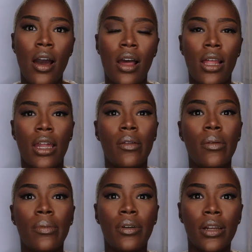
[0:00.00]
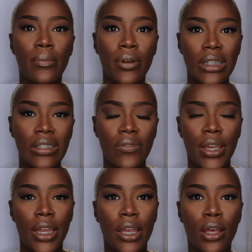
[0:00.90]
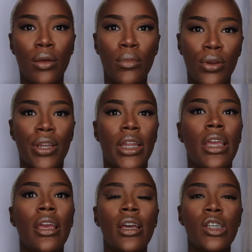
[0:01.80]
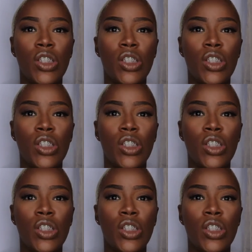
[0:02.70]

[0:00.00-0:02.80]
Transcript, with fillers: a lot of people in the breastfeeding community